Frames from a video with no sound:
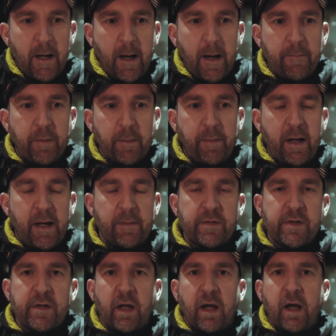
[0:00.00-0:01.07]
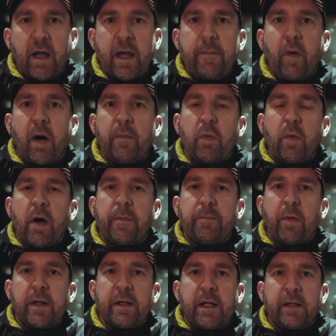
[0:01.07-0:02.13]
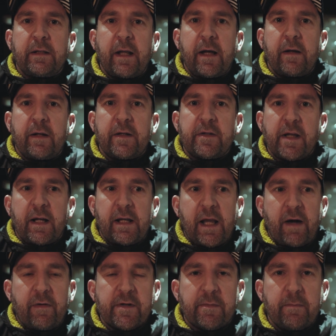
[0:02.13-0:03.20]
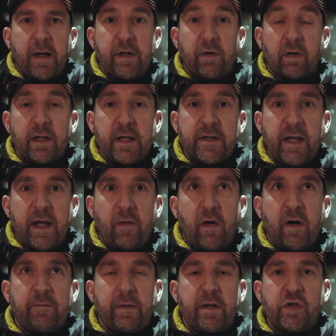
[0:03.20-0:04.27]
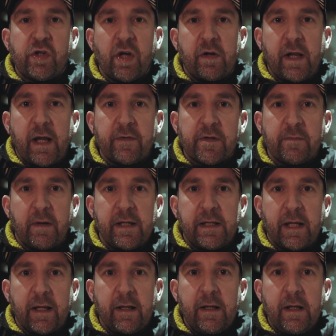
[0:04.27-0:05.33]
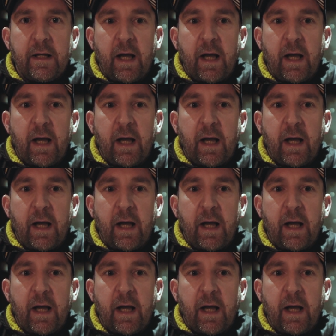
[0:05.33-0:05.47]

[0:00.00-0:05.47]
but perhaps it might be worth breaking down exactly how it's made, or at least how I've been shown how to make it,